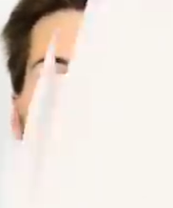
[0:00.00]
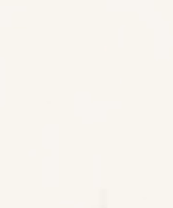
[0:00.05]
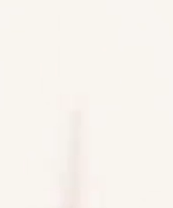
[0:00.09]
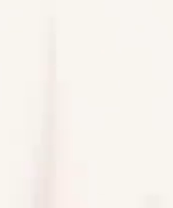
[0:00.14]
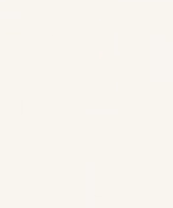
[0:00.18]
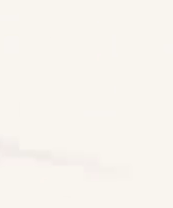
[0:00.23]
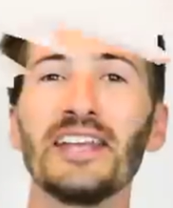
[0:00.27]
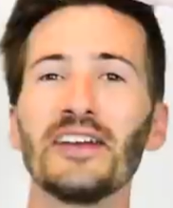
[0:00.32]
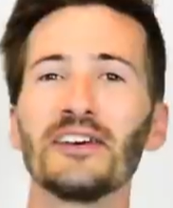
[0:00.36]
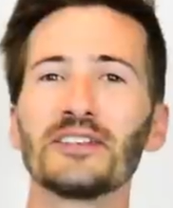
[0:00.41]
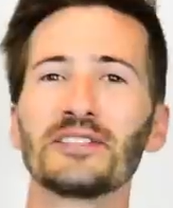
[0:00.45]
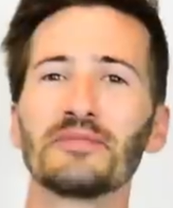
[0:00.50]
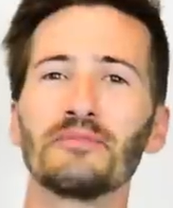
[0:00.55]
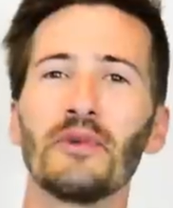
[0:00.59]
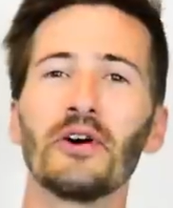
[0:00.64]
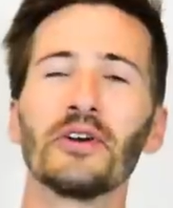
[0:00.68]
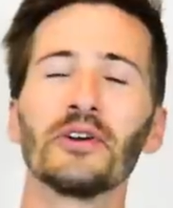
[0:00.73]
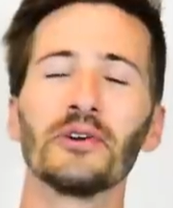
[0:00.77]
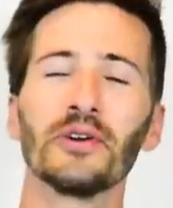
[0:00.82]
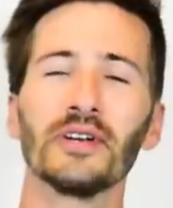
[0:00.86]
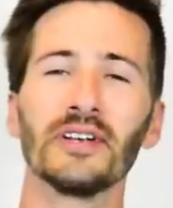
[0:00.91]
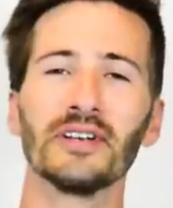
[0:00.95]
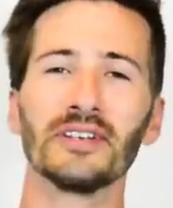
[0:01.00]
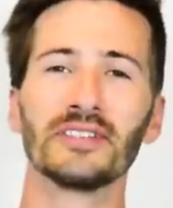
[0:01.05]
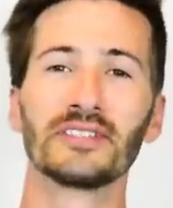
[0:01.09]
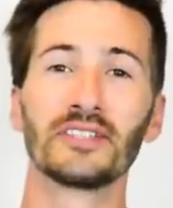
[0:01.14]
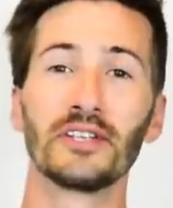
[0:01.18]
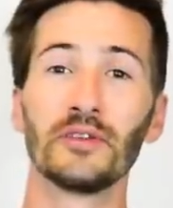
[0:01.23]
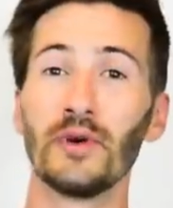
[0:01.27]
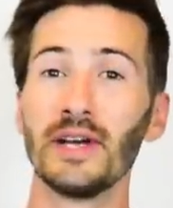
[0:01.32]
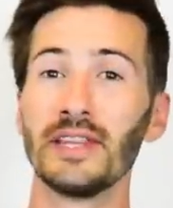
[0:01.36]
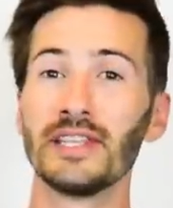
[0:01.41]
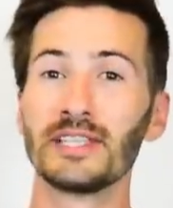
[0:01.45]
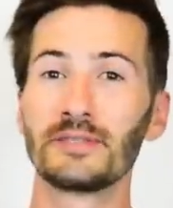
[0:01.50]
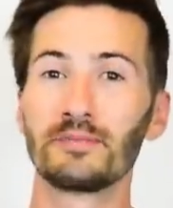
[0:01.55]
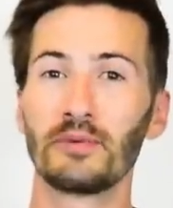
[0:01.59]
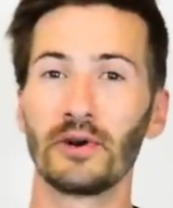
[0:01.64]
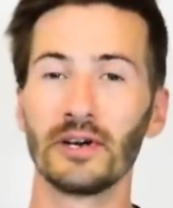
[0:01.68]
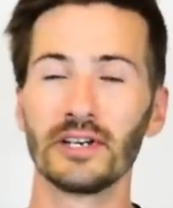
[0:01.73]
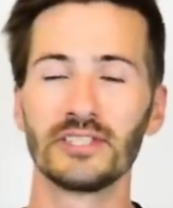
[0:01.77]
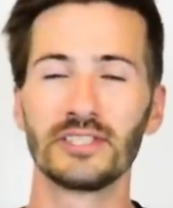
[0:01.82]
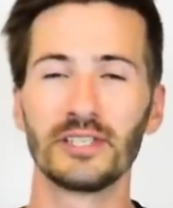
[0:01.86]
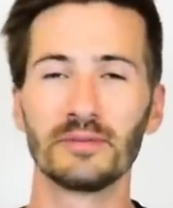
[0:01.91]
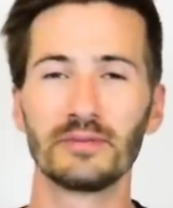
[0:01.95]
Ineos Motor Oil. So the way this
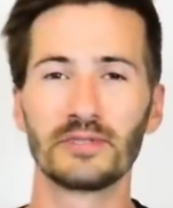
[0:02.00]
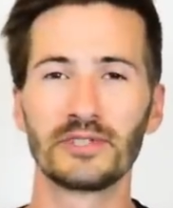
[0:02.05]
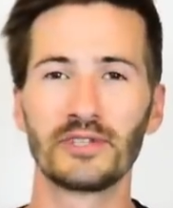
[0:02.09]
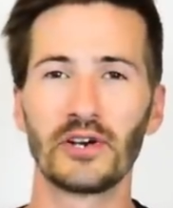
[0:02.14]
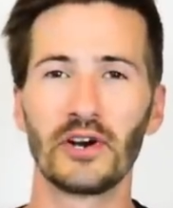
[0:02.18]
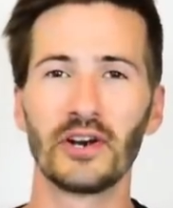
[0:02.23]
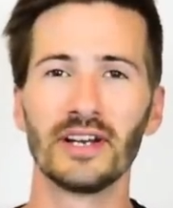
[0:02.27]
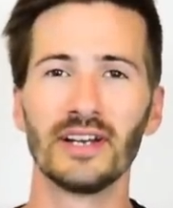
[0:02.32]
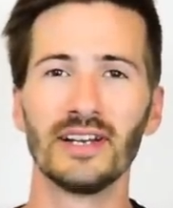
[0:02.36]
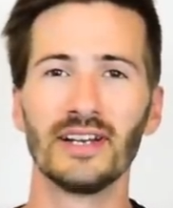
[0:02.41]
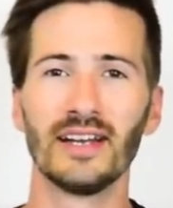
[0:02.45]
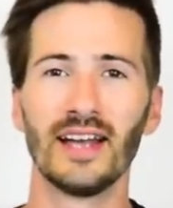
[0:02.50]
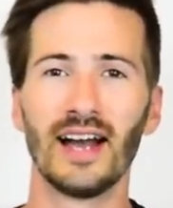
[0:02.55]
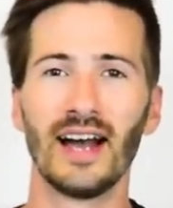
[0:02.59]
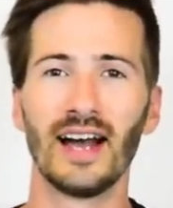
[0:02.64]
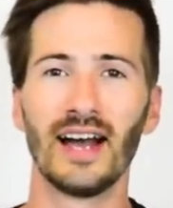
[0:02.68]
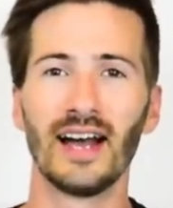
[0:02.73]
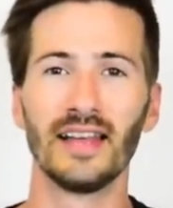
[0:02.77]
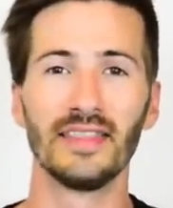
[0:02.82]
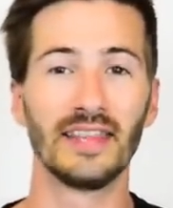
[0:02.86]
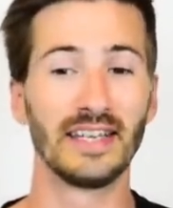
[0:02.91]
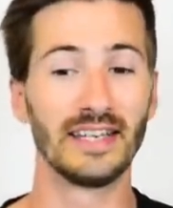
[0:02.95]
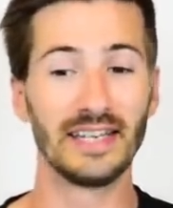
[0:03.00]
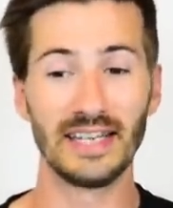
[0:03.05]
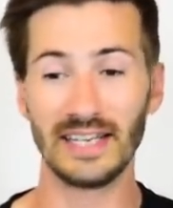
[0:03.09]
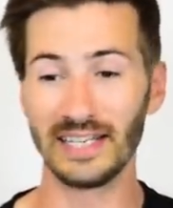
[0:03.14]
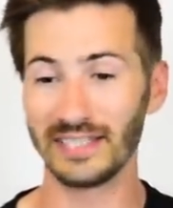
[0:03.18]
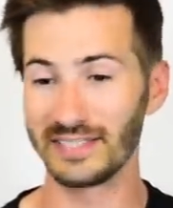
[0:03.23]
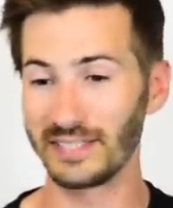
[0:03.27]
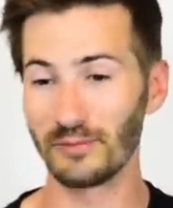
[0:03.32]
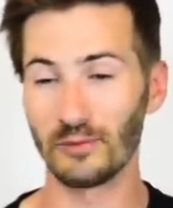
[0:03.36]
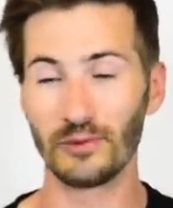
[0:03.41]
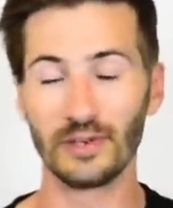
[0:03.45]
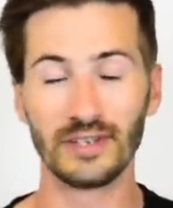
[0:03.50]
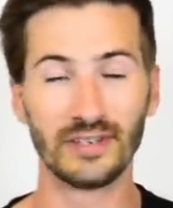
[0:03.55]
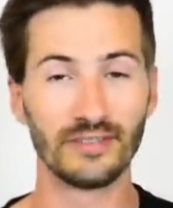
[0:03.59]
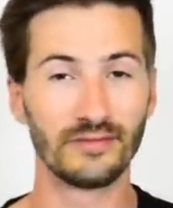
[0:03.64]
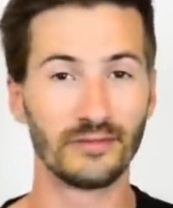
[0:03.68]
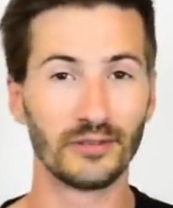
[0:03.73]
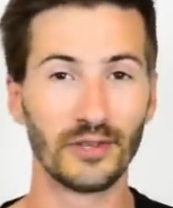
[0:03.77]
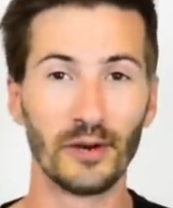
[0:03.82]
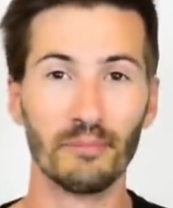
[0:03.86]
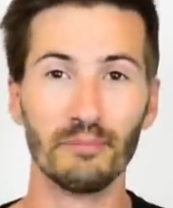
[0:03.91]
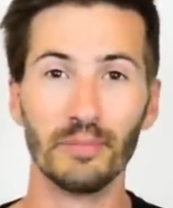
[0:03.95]
partnership started, they needed someone
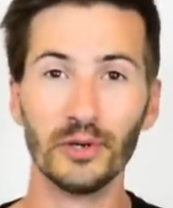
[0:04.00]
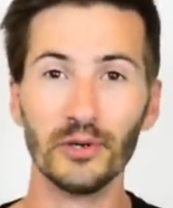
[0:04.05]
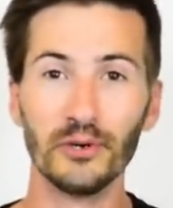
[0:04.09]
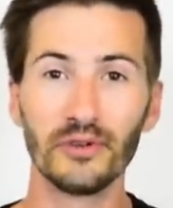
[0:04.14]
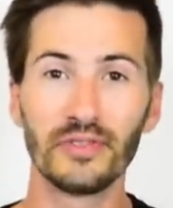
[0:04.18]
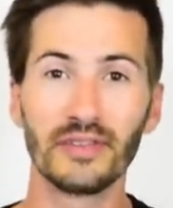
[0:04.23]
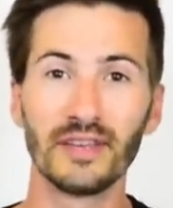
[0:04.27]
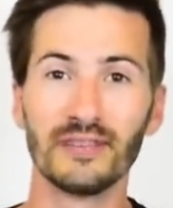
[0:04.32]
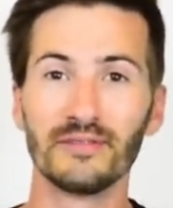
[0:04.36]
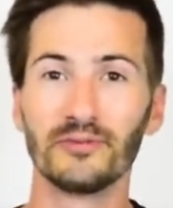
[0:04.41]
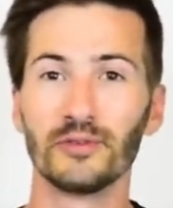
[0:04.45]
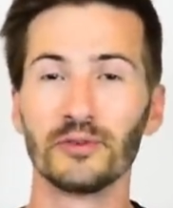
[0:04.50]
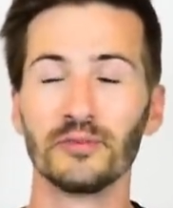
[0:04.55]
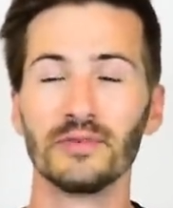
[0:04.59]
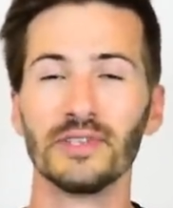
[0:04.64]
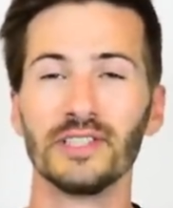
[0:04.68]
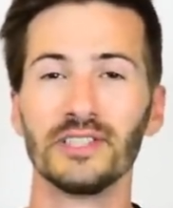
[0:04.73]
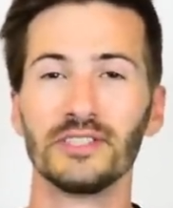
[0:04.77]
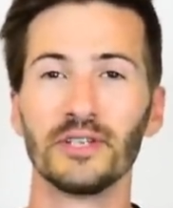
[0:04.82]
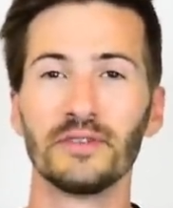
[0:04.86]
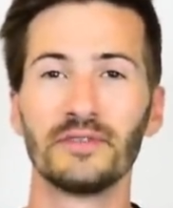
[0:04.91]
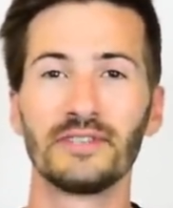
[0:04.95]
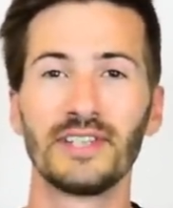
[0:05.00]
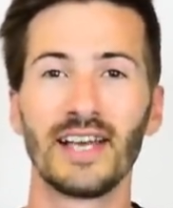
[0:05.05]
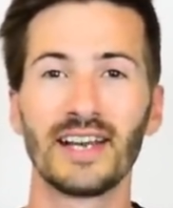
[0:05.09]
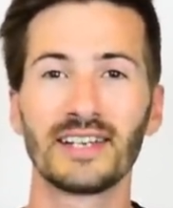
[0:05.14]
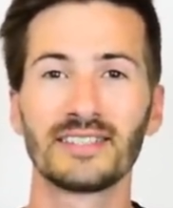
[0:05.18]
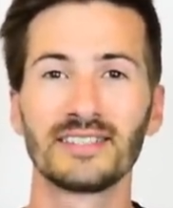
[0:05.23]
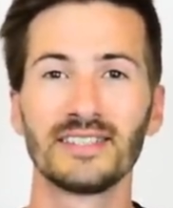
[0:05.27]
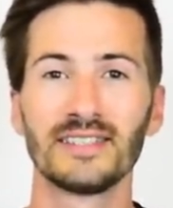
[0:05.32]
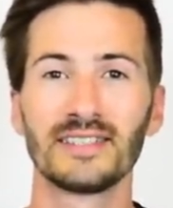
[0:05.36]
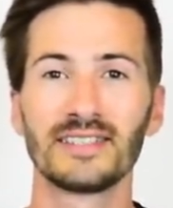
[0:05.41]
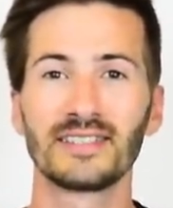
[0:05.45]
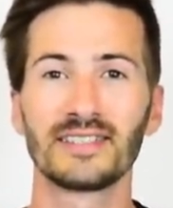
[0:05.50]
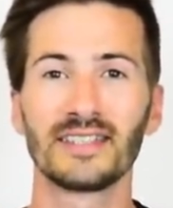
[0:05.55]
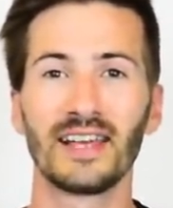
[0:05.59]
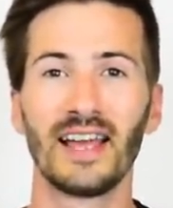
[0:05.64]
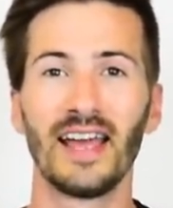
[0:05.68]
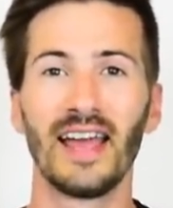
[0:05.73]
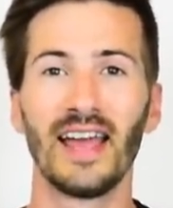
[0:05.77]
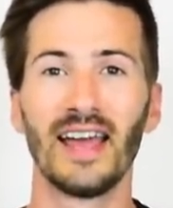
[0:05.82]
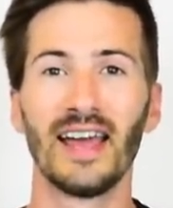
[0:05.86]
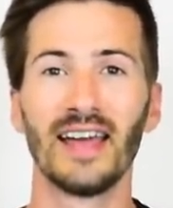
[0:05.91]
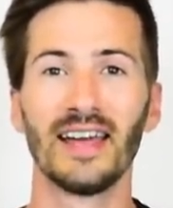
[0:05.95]
for their booth at Formula Drift Texas.
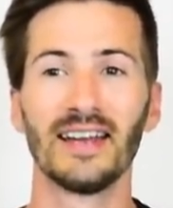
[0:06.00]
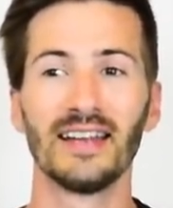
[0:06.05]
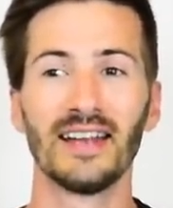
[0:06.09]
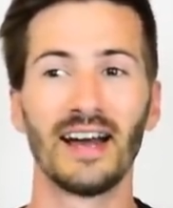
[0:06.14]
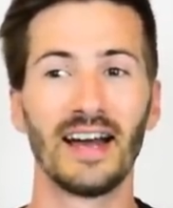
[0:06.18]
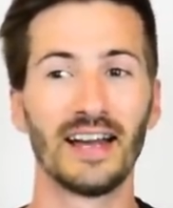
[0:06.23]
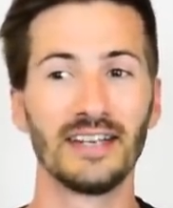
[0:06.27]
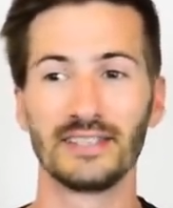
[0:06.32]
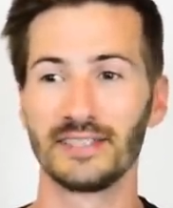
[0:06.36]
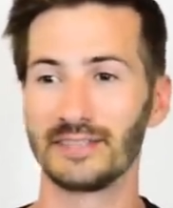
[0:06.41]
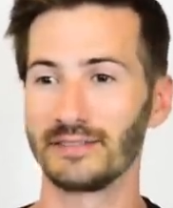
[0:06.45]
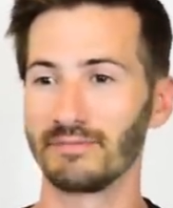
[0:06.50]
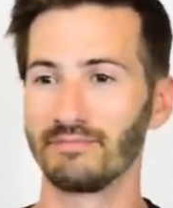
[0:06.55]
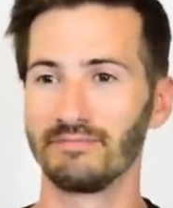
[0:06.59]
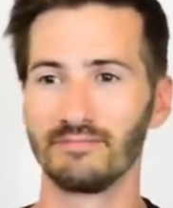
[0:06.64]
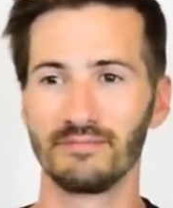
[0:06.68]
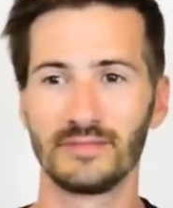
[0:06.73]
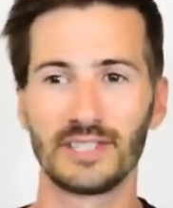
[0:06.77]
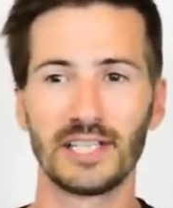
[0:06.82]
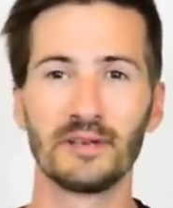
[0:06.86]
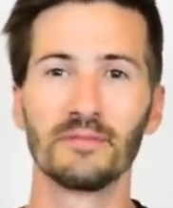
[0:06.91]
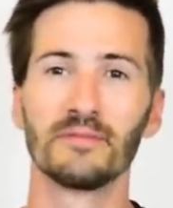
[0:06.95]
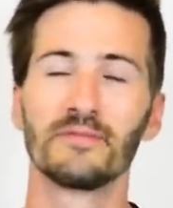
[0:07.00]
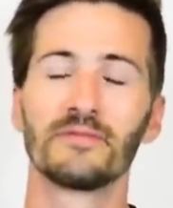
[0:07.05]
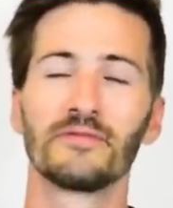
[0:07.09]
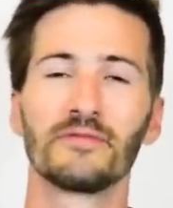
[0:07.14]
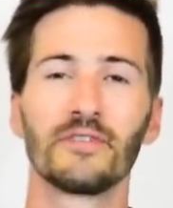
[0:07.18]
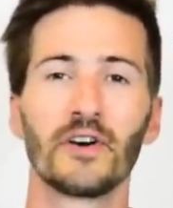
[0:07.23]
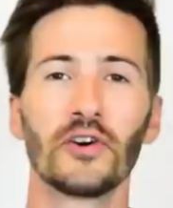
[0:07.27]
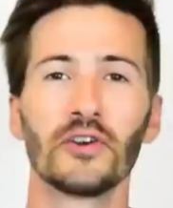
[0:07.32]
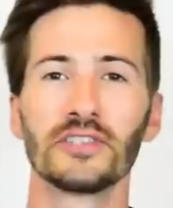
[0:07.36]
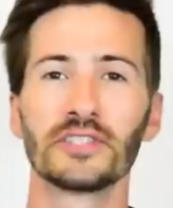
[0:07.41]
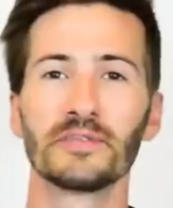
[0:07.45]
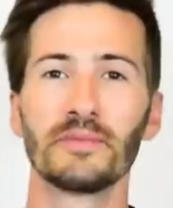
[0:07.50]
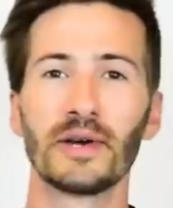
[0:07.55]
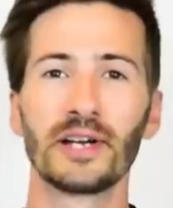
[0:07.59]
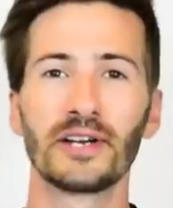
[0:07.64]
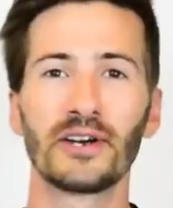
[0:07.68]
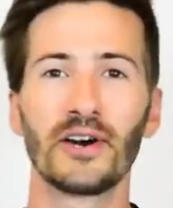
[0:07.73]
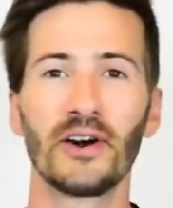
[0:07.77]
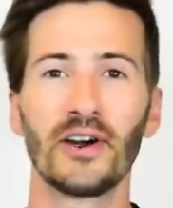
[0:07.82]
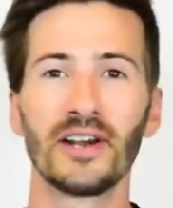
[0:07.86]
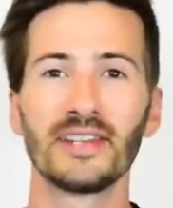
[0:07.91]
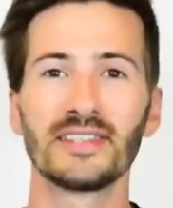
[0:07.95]
And I just sent them photos of my
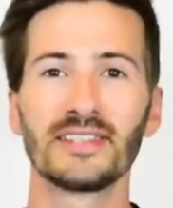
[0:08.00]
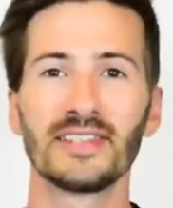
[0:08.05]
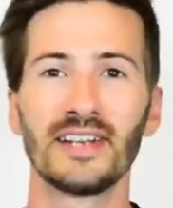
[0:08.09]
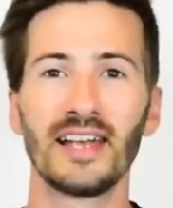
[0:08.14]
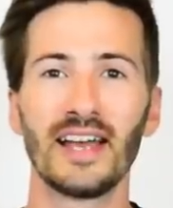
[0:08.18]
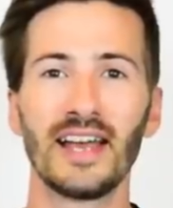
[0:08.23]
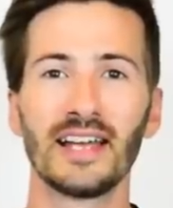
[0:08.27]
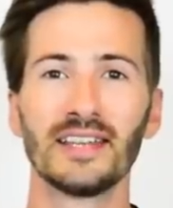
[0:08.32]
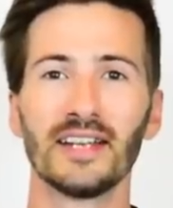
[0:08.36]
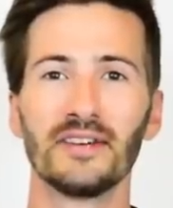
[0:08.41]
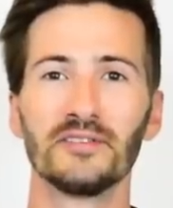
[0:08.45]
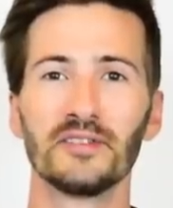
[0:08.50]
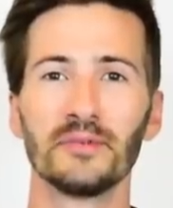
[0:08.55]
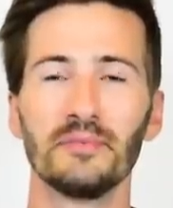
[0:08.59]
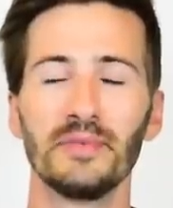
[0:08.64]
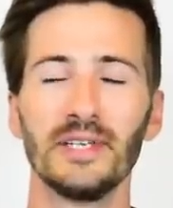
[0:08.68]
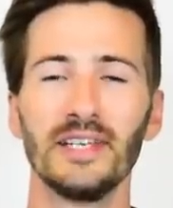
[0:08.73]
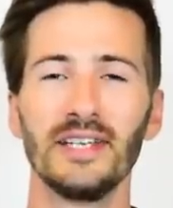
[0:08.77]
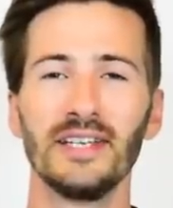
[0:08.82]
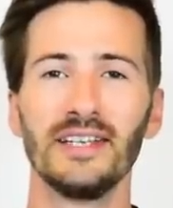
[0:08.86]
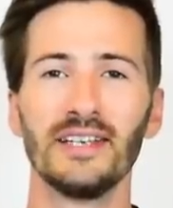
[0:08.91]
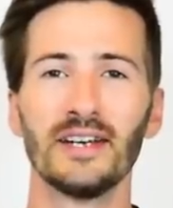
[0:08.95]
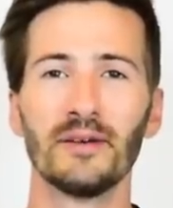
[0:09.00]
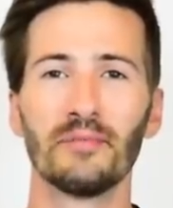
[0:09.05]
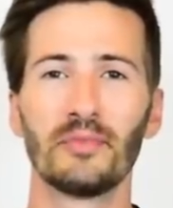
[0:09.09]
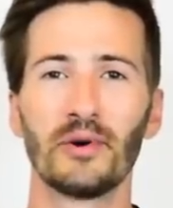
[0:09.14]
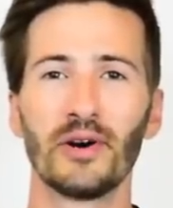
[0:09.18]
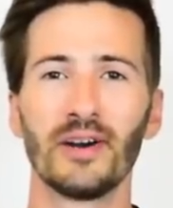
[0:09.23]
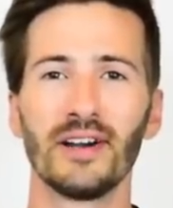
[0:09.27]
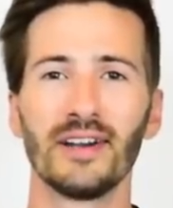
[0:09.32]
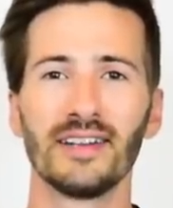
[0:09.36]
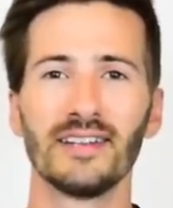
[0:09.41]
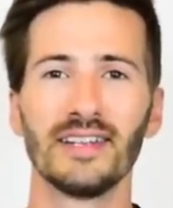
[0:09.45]
car and said, hey, I'd love to be a part.